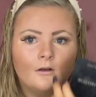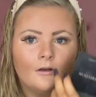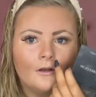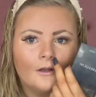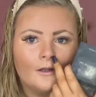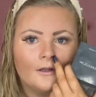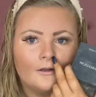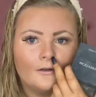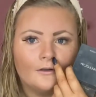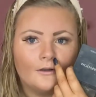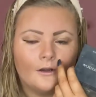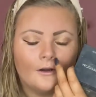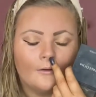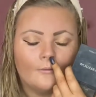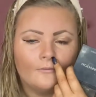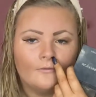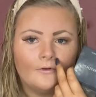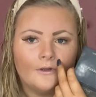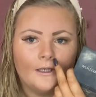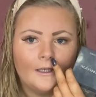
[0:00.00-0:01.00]
So I'm
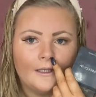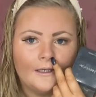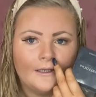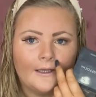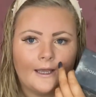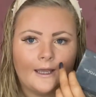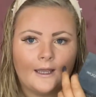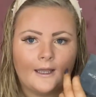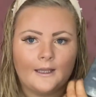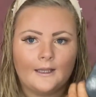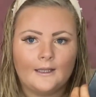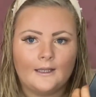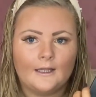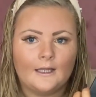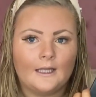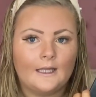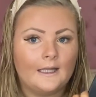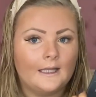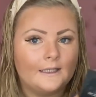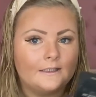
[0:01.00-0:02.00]
feeling a
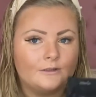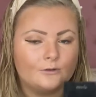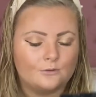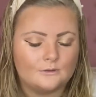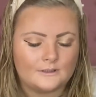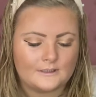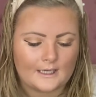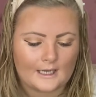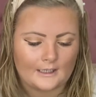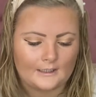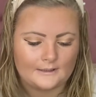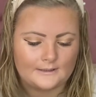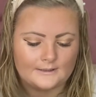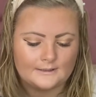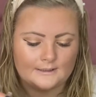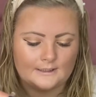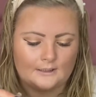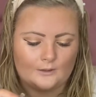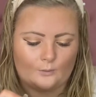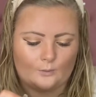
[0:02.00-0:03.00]
little
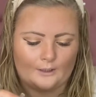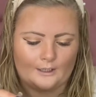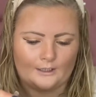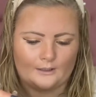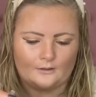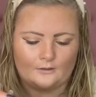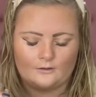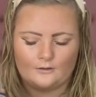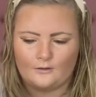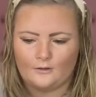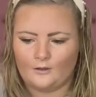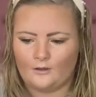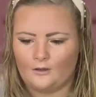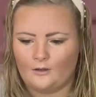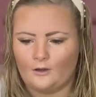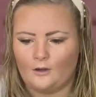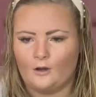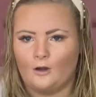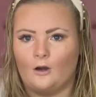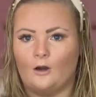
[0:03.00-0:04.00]
dainty wing.
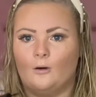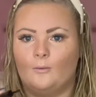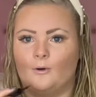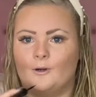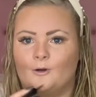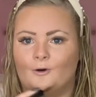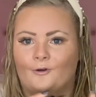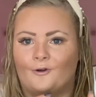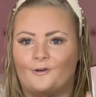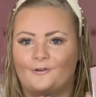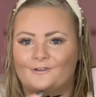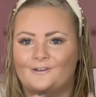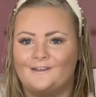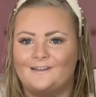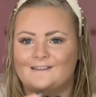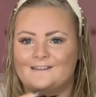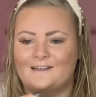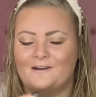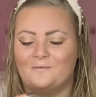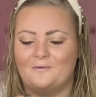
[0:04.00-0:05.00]
Oh my god, I was gonna
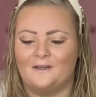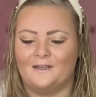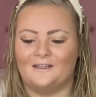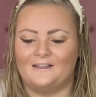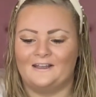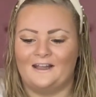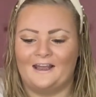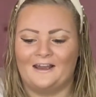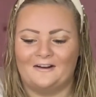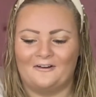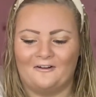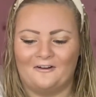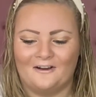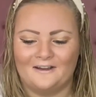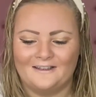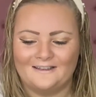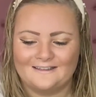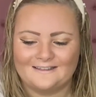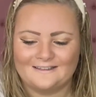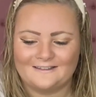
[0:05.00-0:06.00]
dip it in there, guys.
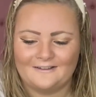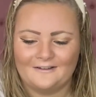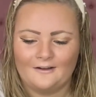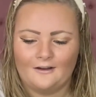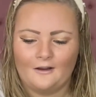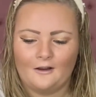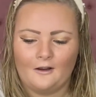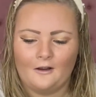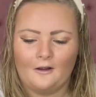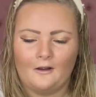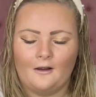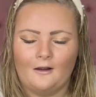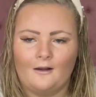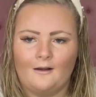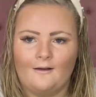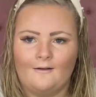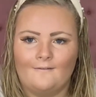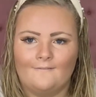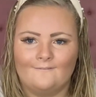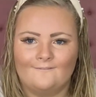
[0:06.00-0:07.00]

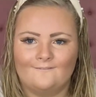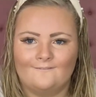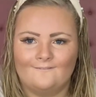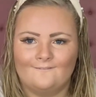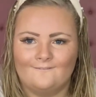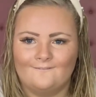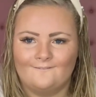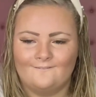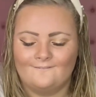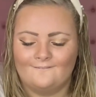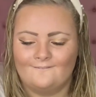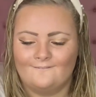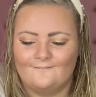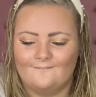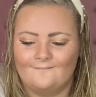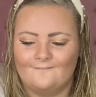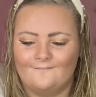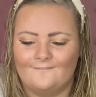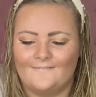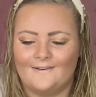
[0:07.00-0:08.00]

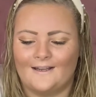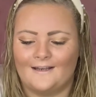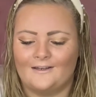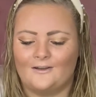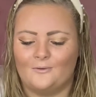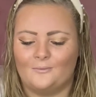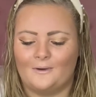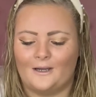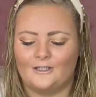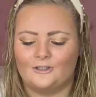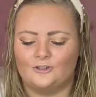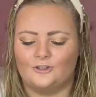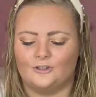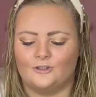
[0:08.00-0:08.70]
Can you imagine?